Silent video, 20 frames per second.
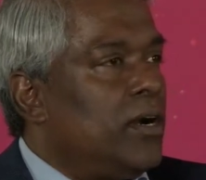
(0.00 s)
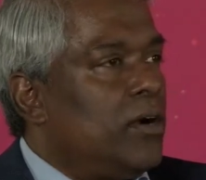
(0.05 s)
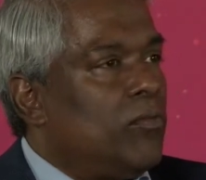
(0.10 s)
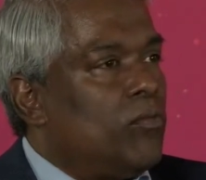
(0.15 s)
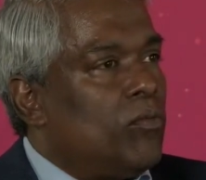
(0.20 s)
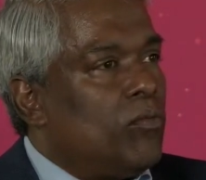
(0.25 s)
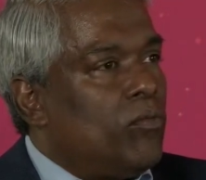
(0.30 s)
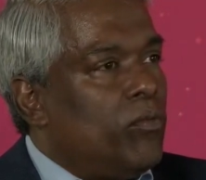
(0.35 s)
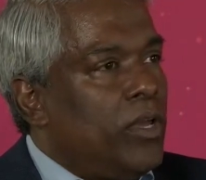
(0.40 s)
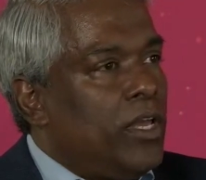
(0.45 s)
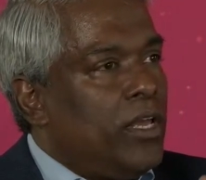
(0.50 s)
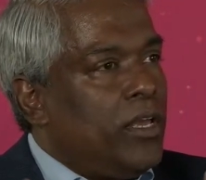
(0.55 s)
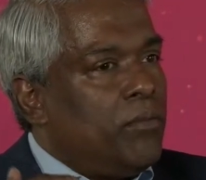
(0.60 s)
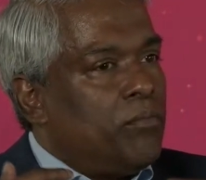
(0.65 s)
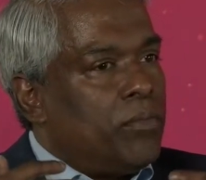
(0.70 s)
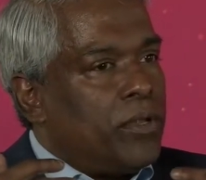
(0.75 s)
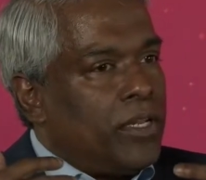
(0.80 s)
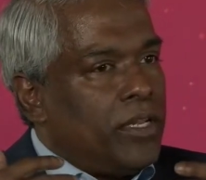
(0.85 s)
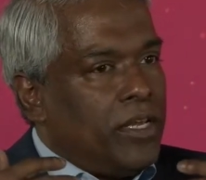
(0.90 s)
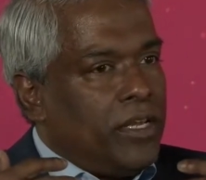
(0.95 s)
We
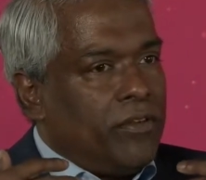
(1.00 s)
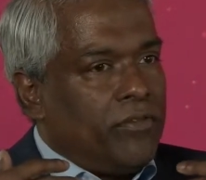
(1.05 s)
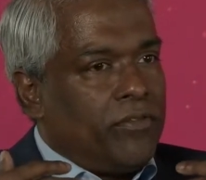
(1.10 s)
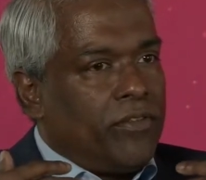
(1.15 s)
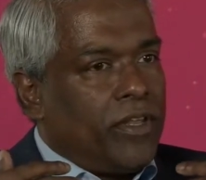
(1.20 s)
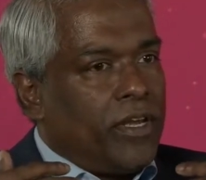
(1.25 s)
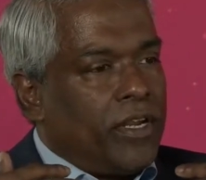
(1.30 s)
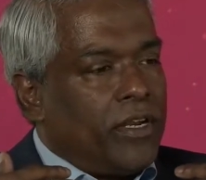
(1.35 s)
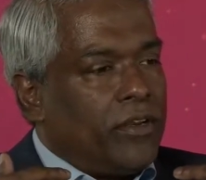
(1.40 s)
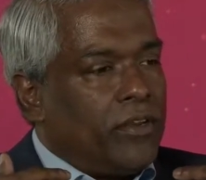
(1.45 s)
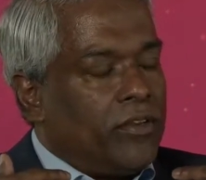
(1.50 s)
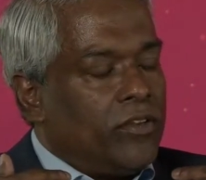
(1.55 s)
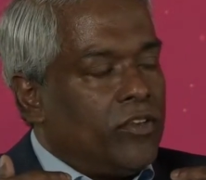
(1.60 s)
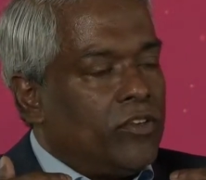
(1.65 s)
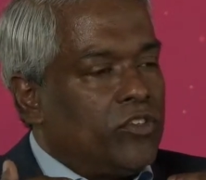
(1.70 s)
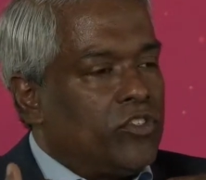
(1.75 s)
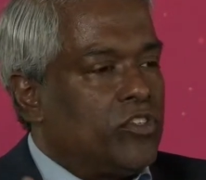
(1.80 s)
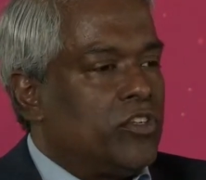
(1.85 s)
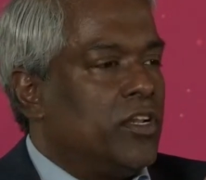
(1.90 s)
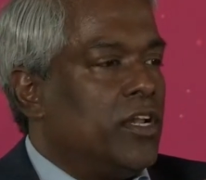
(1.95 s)
believe that
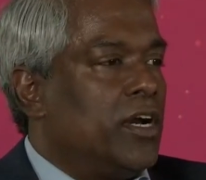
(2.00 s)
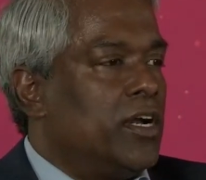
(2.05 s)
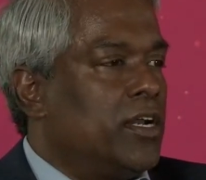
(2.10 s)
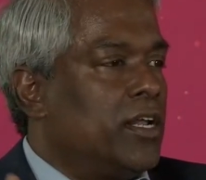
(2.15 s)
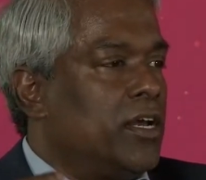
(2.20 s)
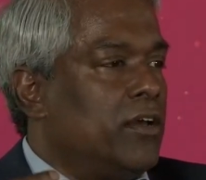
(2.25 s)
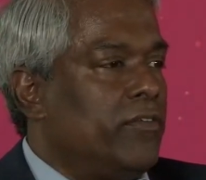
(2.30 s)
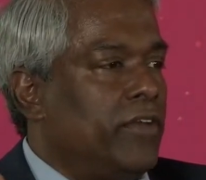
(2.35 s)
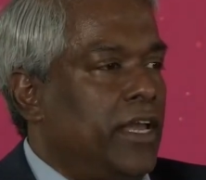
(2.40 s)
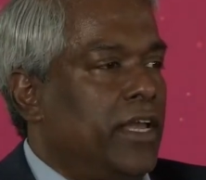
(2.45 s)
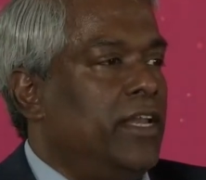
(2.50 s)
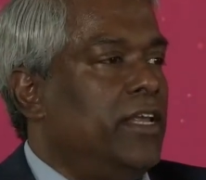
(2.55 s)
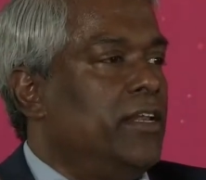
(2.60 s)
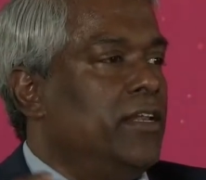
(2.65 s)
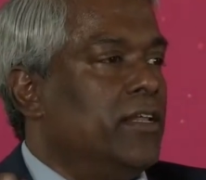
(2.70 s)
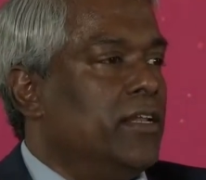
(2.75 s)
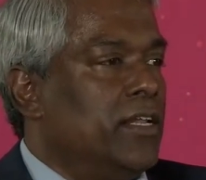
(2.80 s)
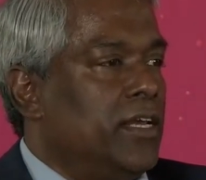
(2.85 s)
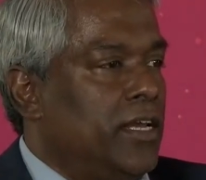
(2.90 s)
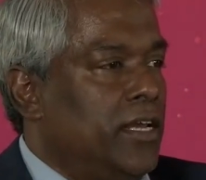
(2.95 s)
you should not have any
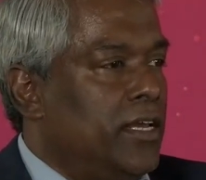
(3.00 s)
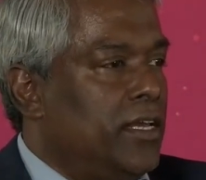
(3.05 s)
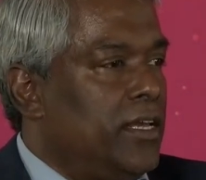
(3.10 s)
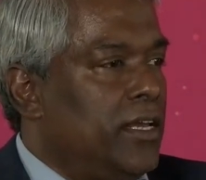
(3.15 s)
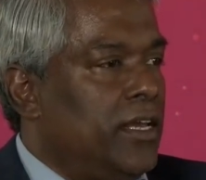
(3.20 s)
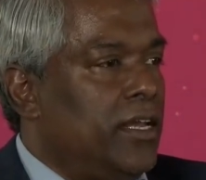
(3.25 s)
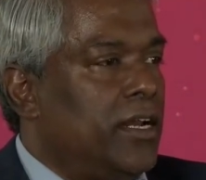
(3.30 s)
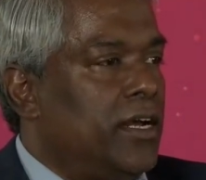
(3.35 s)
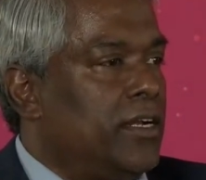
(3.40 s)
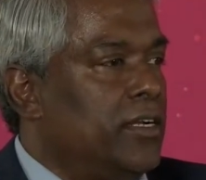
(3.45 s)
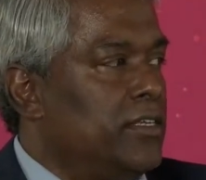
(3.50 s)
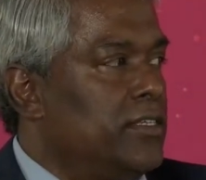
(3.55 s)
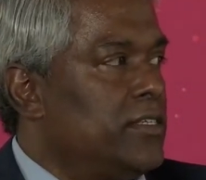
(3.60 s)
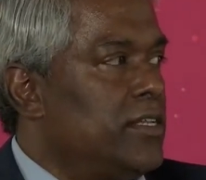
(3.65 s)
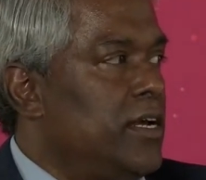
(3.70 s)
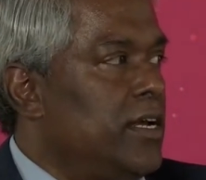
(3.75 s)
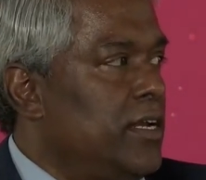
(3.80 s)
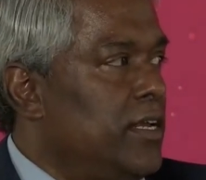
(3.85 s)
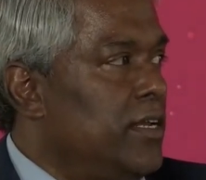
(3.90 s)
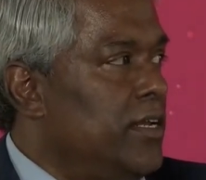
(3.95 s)
delay in
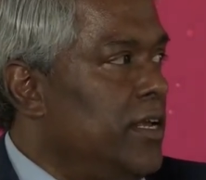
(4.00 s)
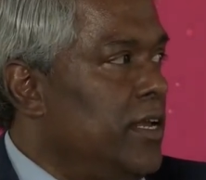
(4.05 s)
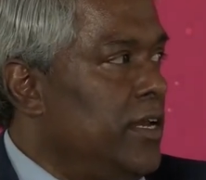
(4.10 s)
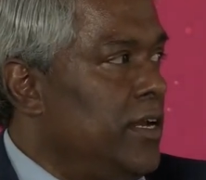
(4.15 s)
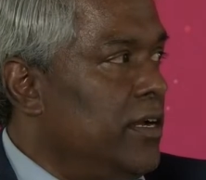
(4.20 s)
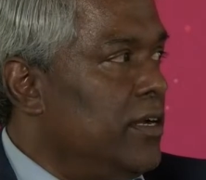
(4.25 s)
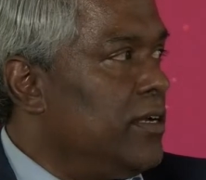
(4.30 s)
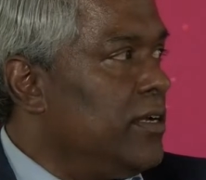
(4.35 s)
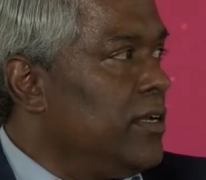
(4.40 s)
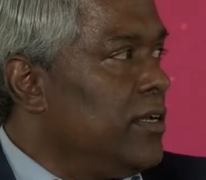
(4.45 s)
understanding data.